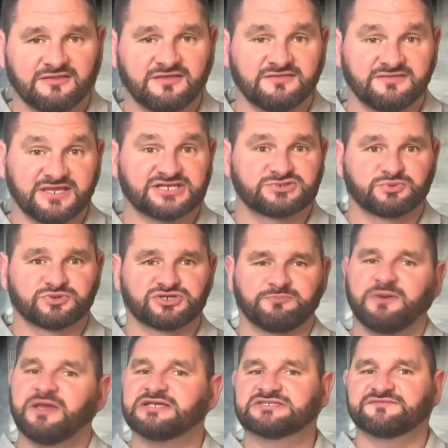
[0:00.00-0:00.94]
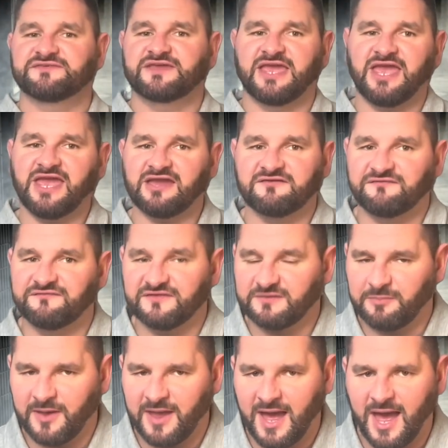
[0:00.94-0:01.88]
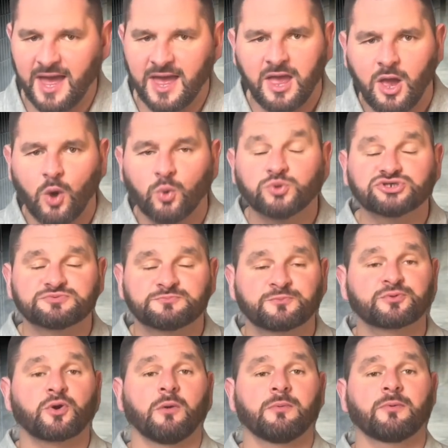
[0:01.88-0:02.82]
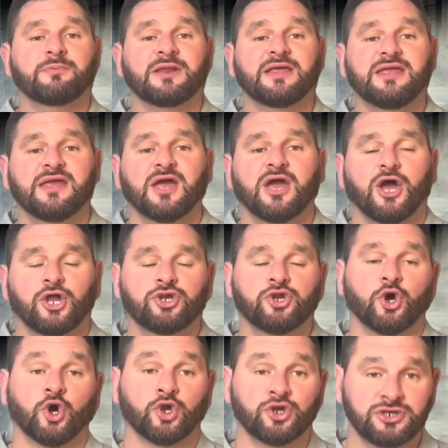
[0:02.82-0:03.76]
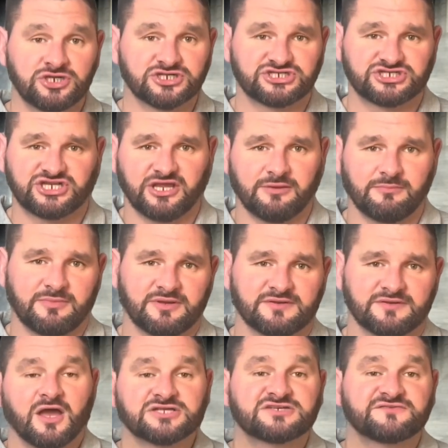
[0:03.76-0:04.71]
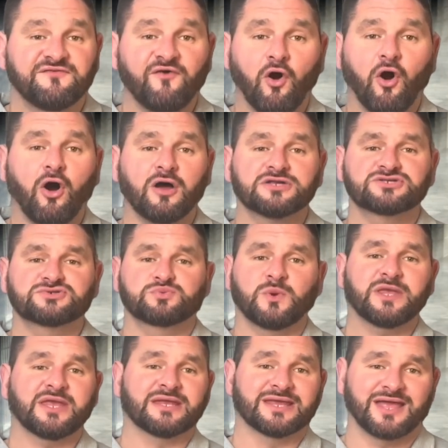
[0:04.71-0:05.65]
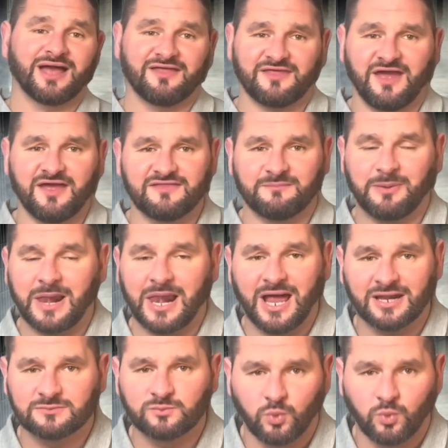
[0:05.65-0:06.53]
that this was a piece of cake for the pair was probably an understatement. As far as we can gather, the plan